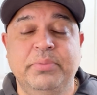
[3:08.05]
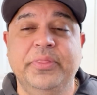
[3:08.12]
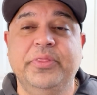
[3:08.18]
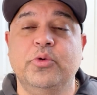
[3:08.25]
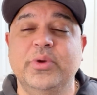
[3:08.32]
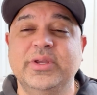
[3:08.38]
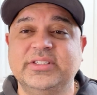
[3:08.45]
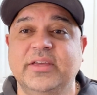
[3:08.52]
but
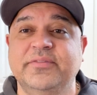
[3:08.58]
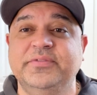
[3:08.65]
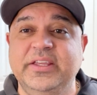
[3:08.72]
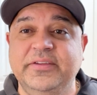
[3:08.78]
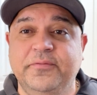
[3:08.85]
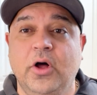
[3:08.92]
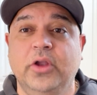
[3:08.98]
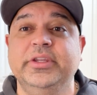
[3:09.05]
the risk of
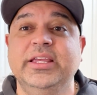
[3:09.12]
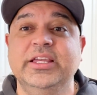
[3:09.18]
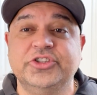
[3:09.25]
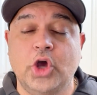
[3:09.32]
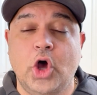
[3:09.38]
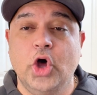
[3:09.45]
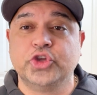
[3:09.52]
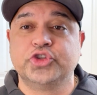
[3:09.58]
default
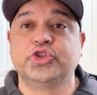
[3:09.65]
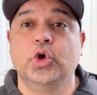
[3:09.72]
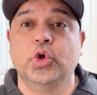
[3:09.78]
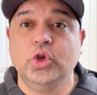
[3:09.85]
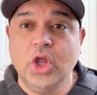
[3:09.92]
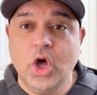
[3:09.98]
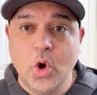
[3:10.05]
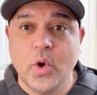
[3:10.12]
is also
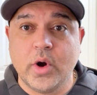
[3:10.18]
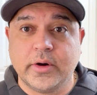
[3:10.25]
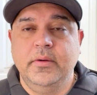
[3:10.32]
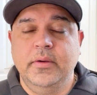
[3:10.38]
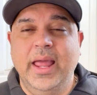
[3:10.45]
lower.